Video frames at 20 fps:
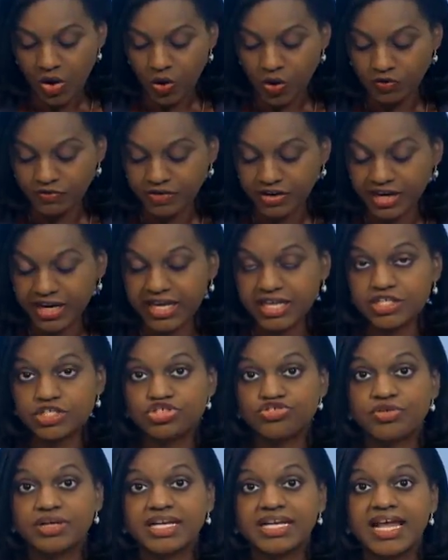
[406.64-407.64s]
Over in
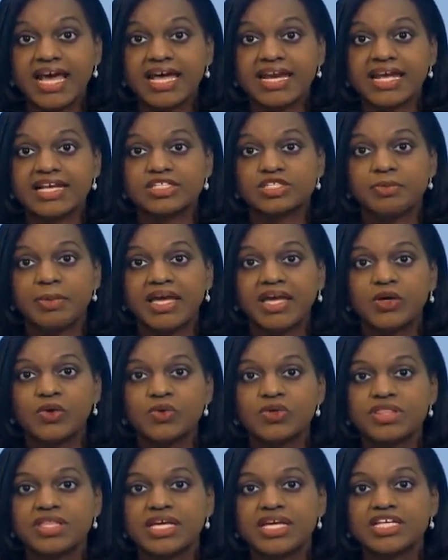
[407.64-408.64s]
Trinidad and
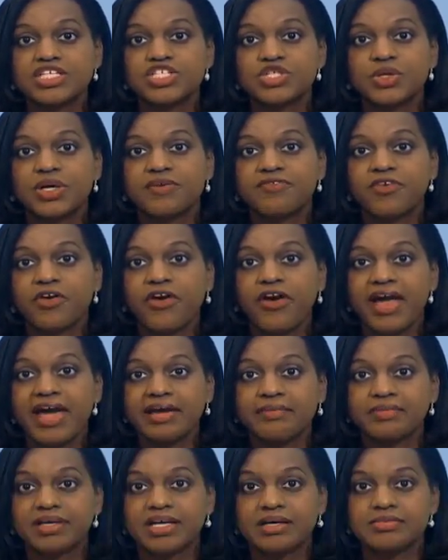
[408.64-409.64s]
Tobago, the issue of
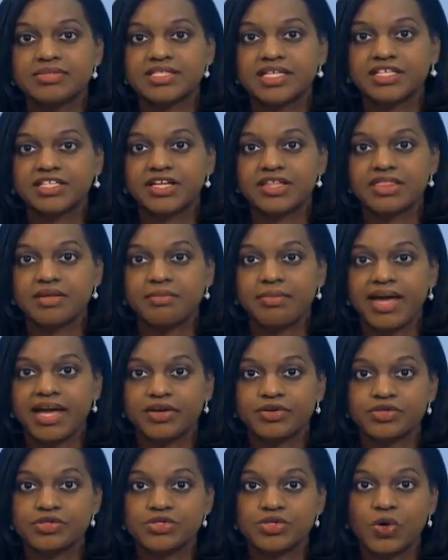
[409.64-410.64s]
crime comes under the
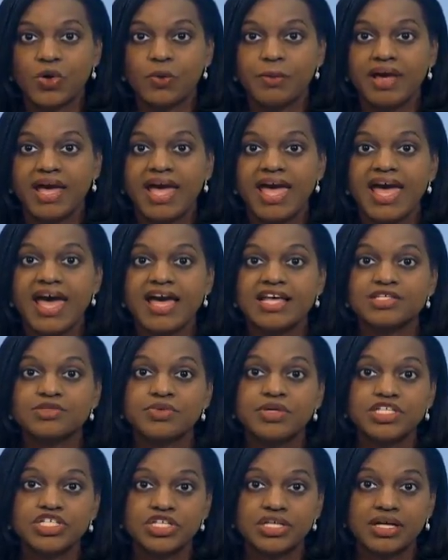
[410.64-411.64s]
microscope as
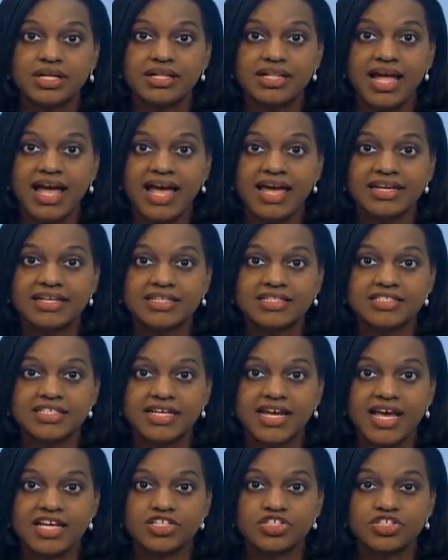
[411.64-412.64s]
regional and
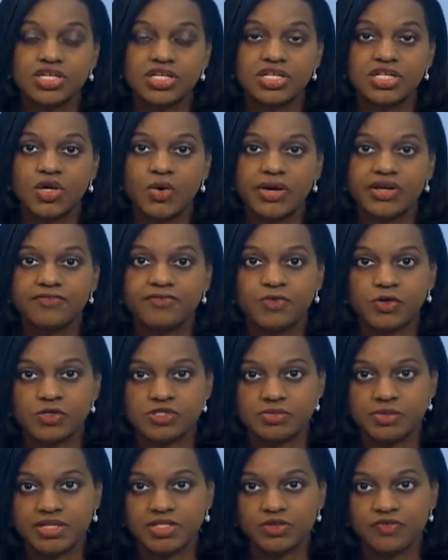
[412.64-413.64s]
international law
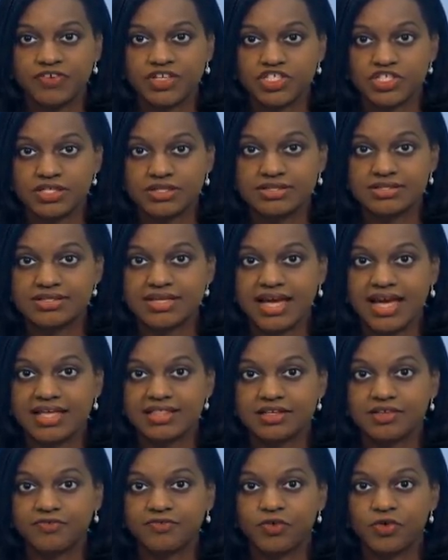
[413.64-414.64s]
enforcement officials
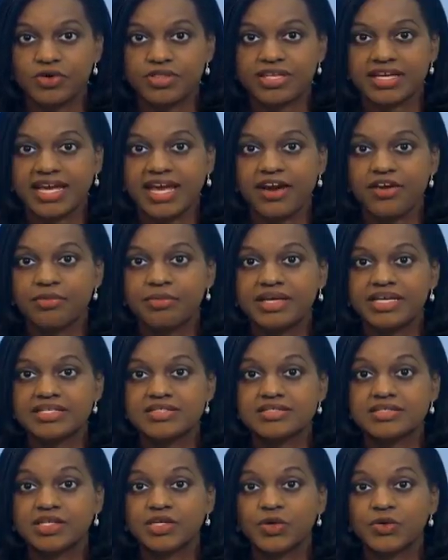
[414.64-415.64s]
gather for the
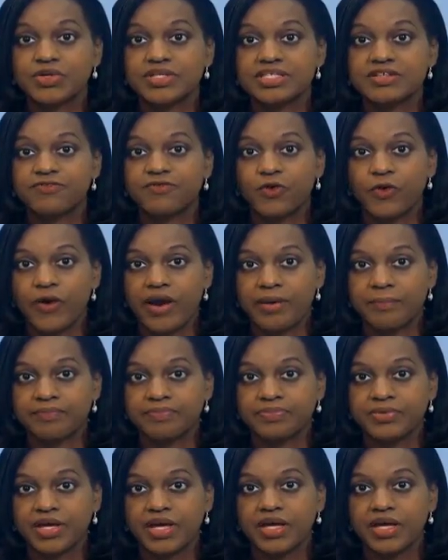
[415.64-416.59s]
Caribbean Security Forum.